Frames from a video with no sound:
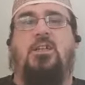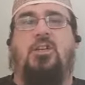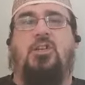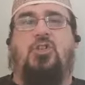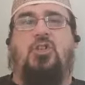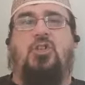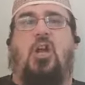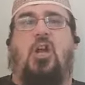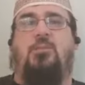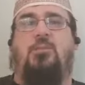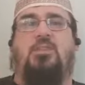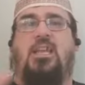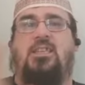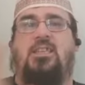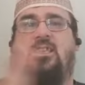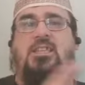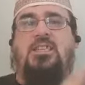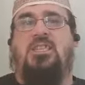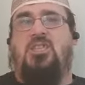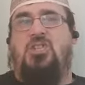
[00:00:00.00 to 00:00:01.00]
Do you know what I'm saying?
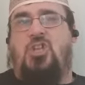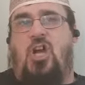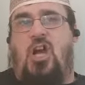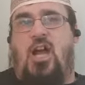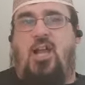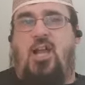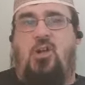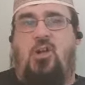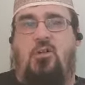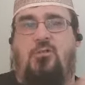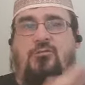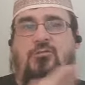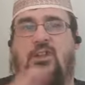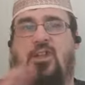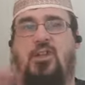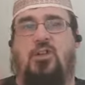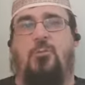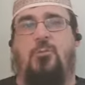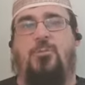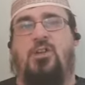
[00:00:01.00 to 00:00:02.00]
This entire
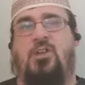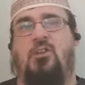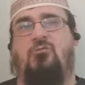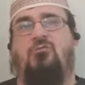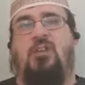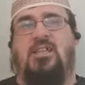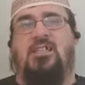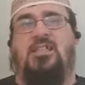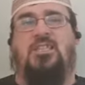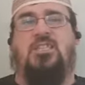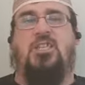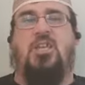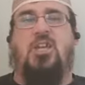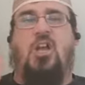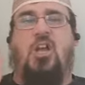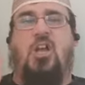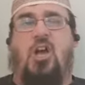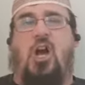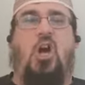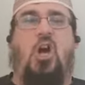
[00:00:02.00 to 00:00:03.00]
conflict could be erased
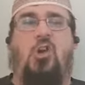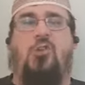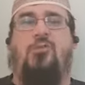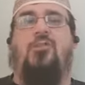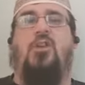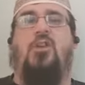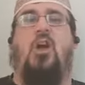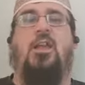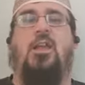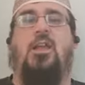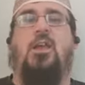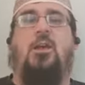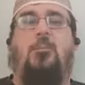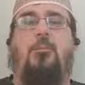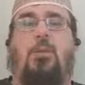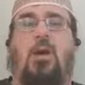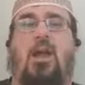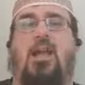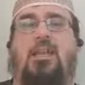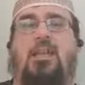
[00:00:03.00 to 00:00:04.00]
overnight
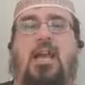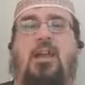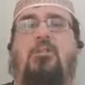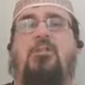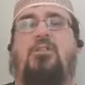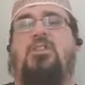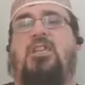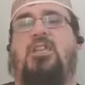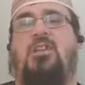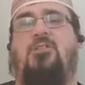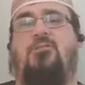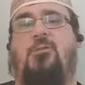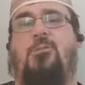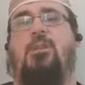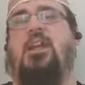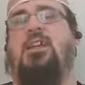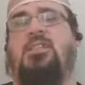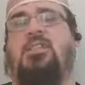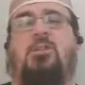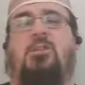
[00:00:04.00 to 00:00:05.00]
by a guarantee from
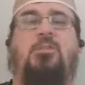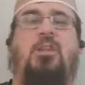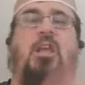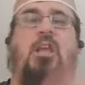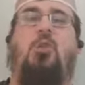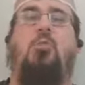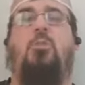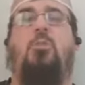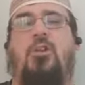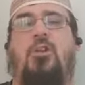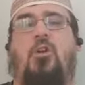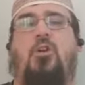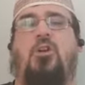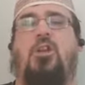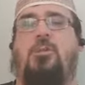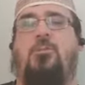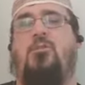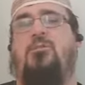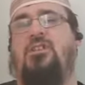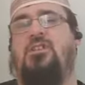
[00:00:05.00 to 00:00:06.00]
NATO no, we're not going
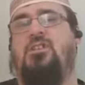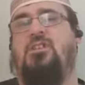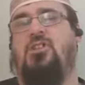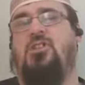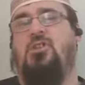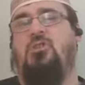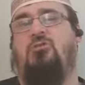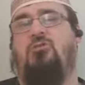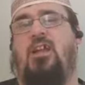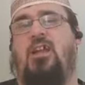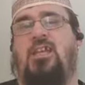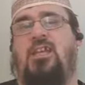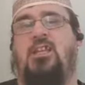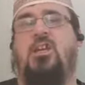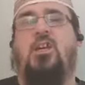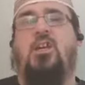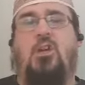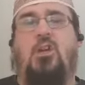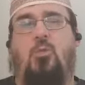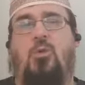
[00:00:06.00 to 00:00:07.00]
to move into
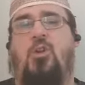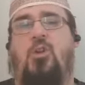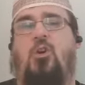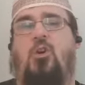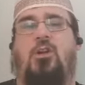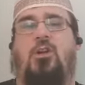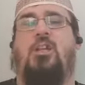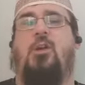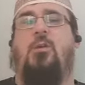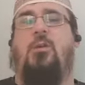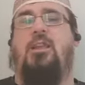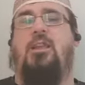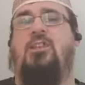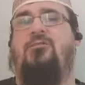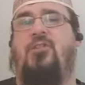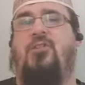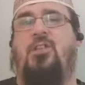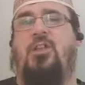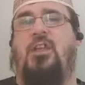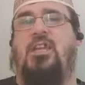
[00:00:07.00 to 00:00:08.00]
Ukraine. We're not going to go any
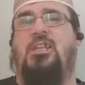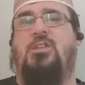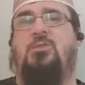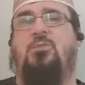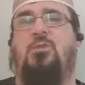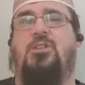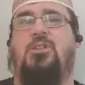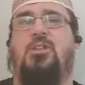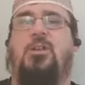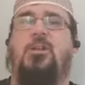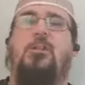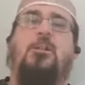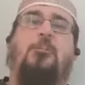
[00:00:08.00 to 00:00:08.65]
further eastward.